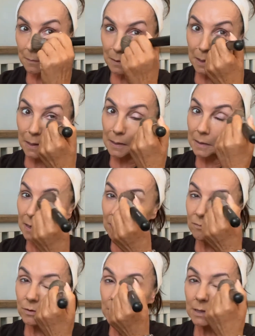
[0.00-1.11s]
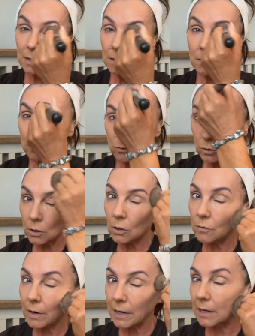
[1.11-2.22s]
get in every little nook and
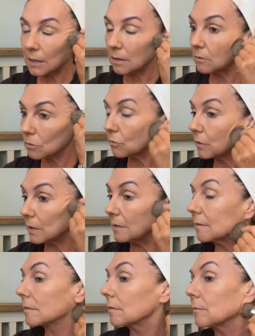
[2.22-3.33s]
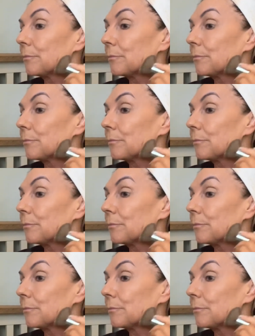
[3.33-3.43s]
cranny and crease.